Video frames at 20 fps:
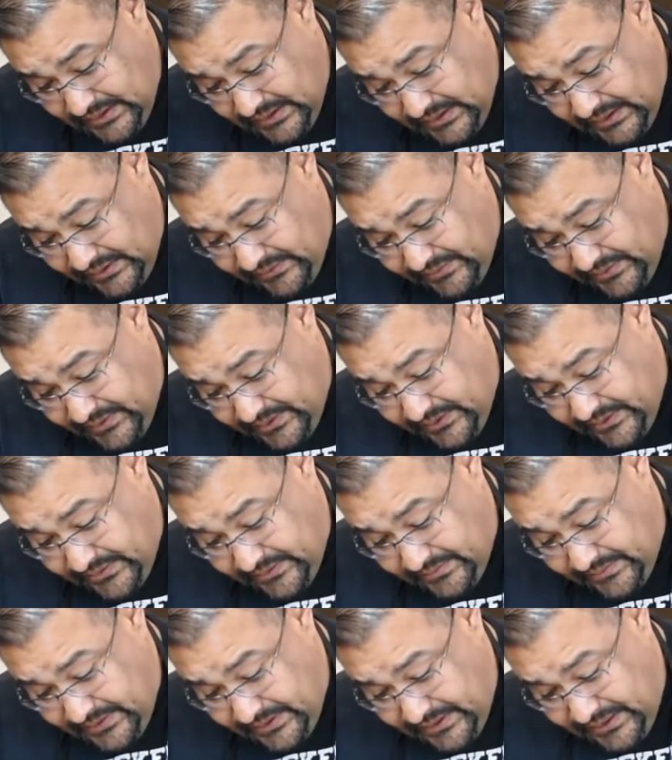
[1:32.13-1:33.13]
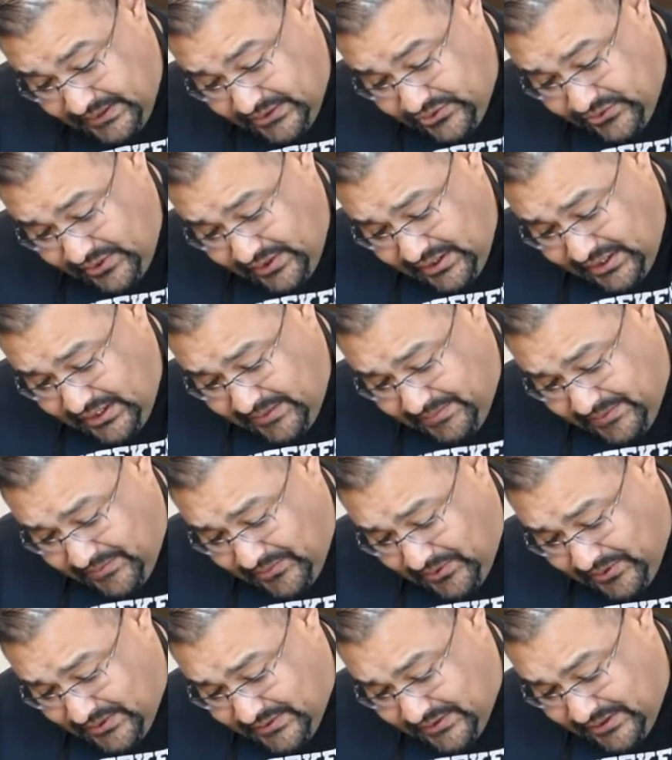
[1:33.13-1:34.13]
there we go. I'm going to try to keep them
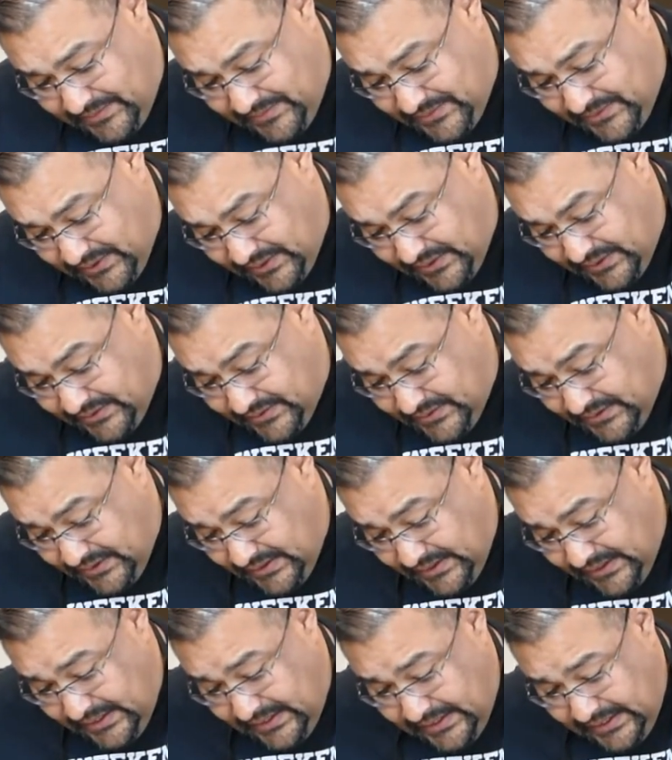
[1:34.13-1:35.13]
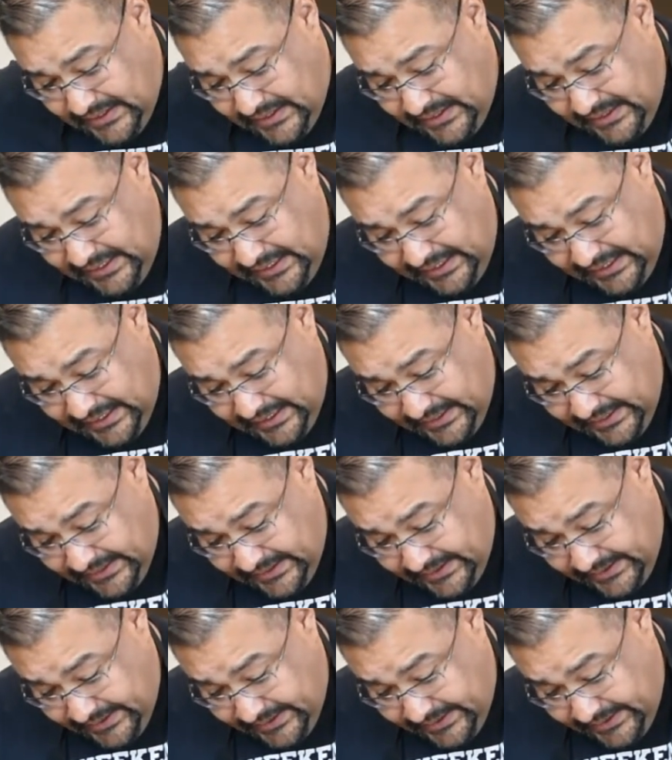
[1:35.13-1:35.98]
all the same size. And